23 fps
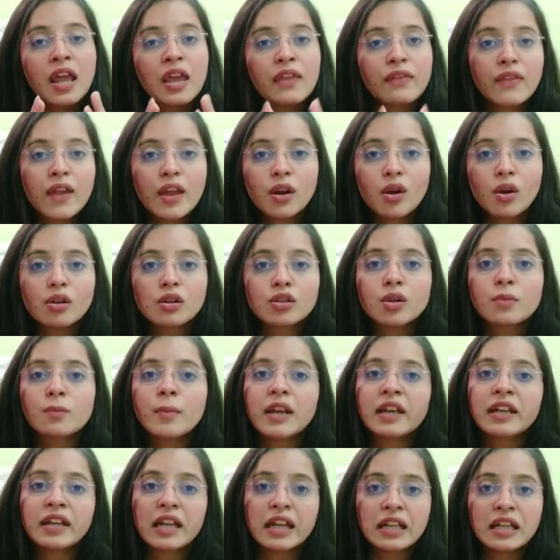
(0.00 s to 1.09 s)
then also
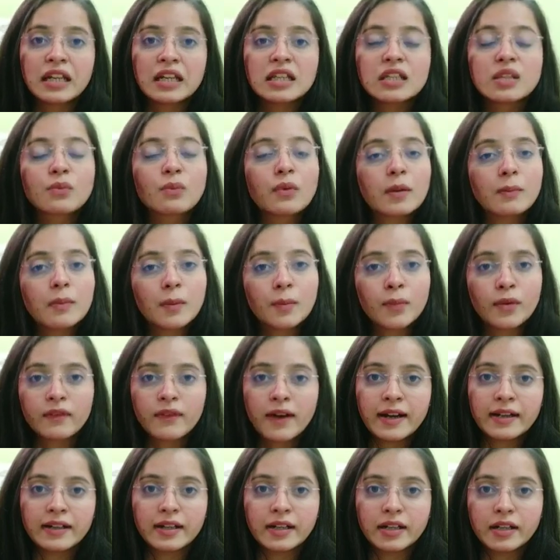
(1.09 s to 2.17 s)
maintenance will be
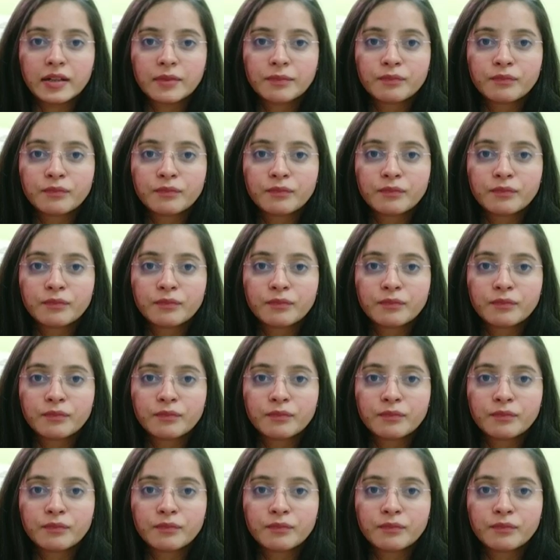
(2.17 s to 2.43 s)
provided.